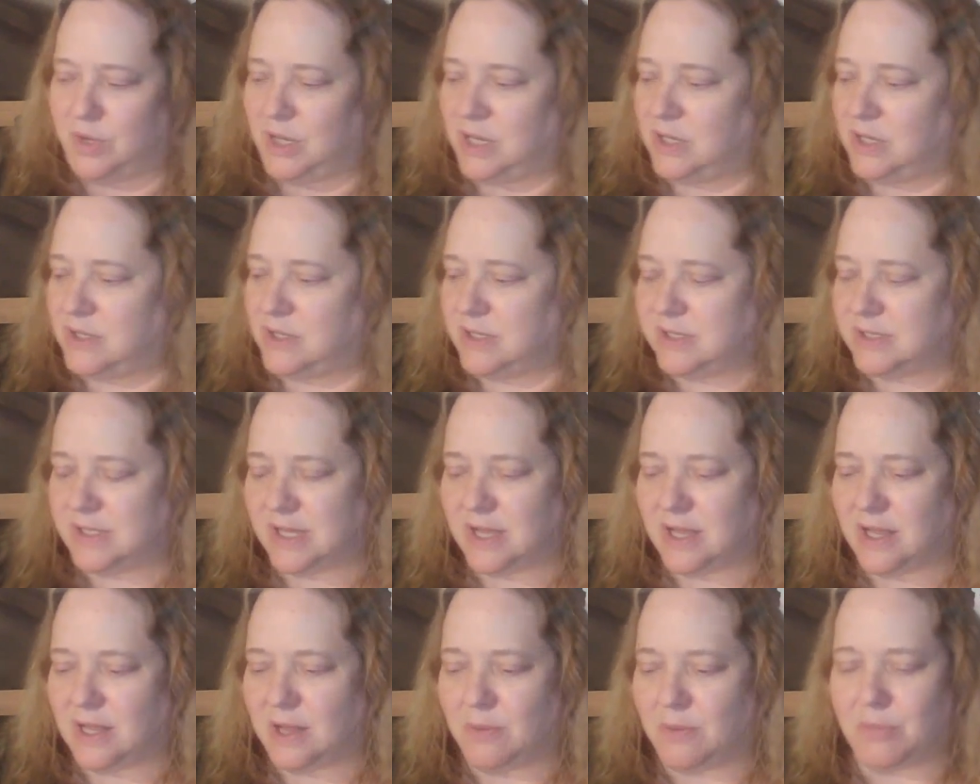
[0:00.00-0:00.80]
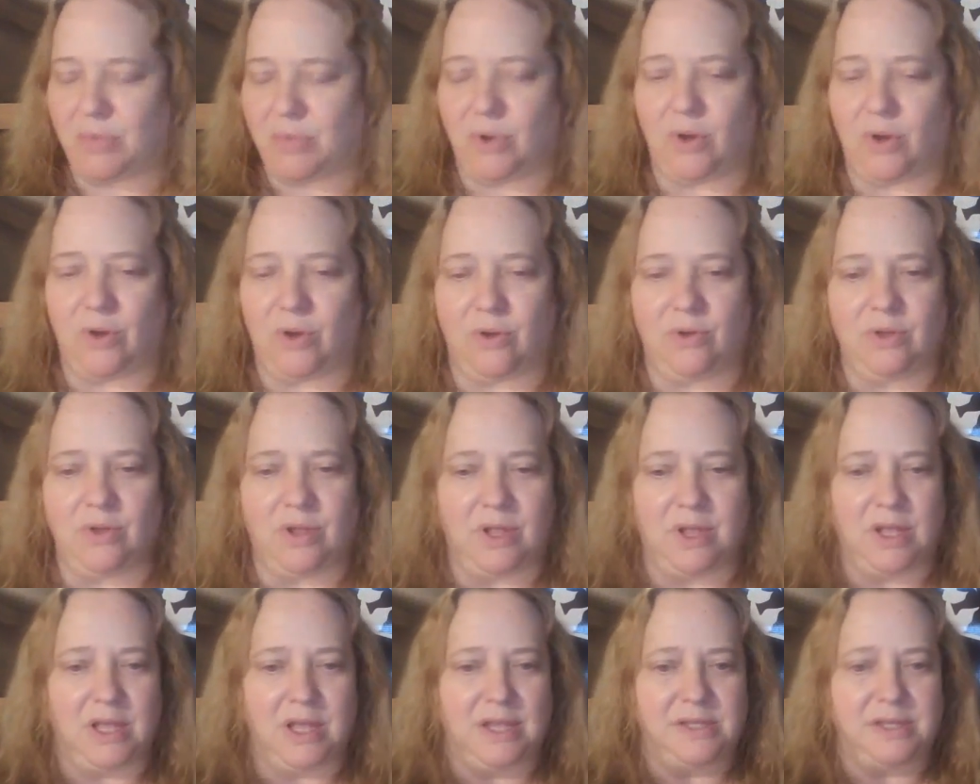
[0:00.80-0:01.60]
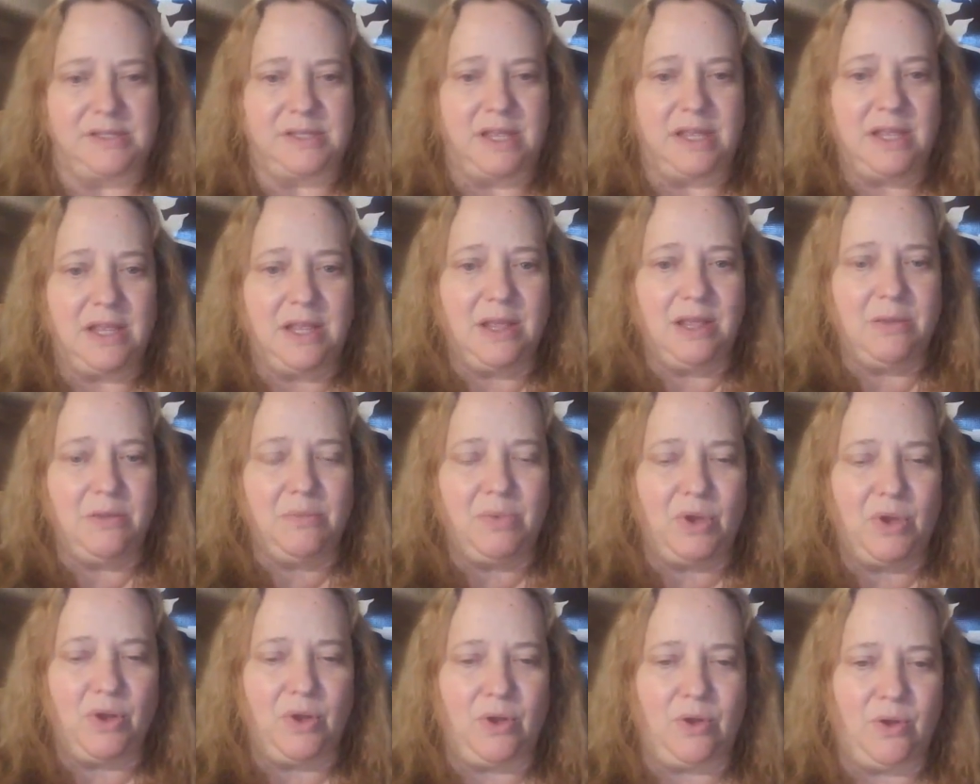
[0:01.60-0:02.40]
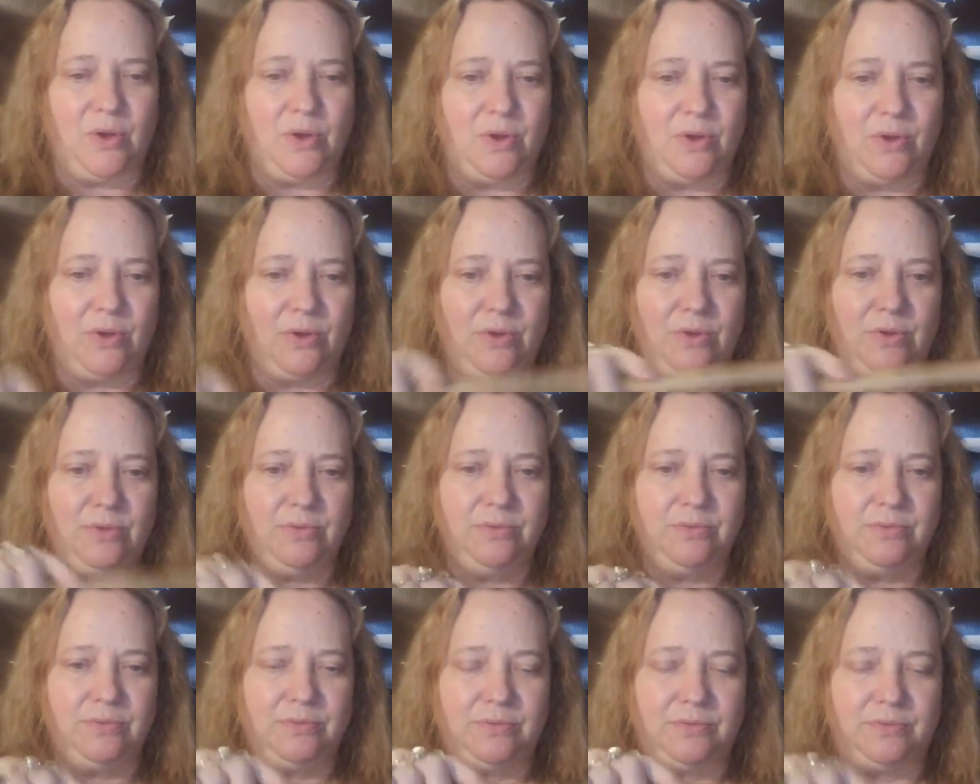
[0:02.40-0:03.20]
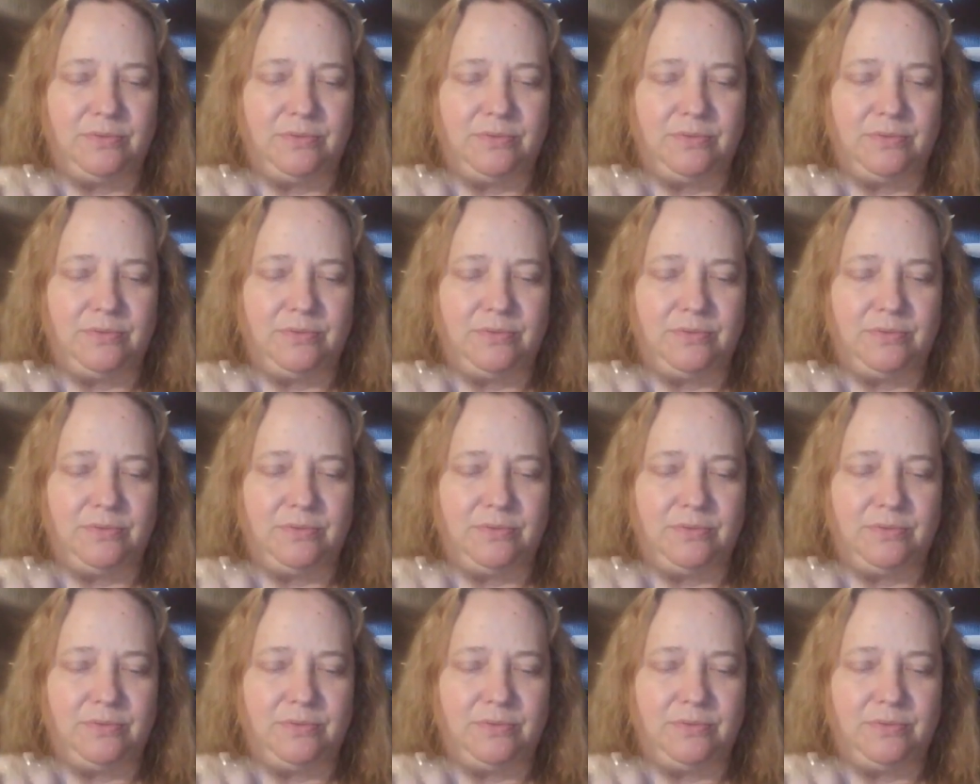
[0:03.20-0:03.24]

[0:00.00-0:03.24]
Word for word: We need the singing bowl. Singing bowl.